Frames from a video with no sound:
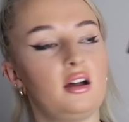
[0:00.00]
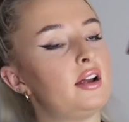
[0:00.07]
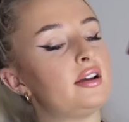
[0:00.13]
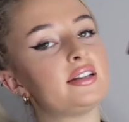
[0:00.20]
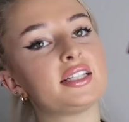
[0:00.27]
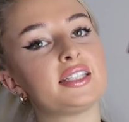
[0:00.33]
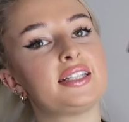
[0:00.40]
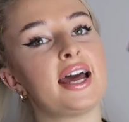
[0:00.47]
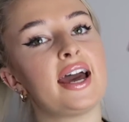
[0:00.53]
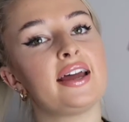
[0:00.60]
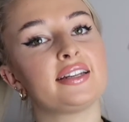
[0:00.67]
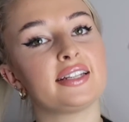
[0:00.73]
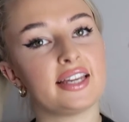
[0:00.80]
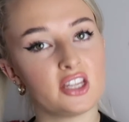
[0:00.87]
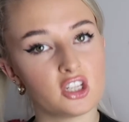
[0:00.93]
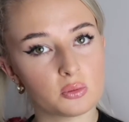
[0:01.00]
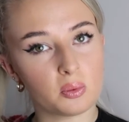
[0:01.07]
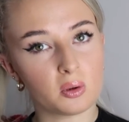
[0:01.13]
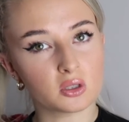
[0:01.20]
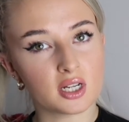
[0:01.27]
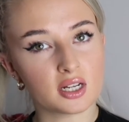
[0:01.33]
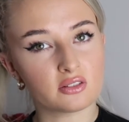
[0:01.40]
understand each
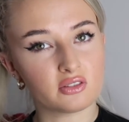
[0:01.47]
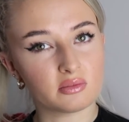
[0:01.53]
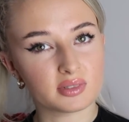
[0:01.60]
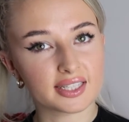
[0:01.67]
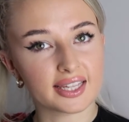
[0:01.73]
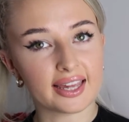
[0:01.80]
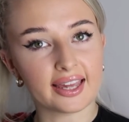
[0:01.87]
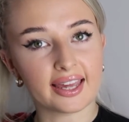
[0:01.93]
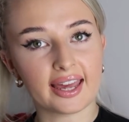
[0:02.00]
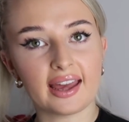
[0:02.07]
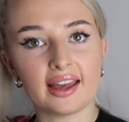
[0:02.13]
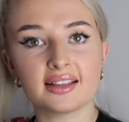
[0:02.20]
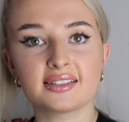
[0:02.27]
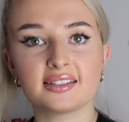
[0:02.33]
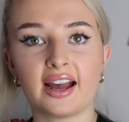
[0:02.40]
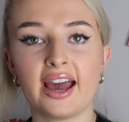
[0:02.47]
product from Skinkissed.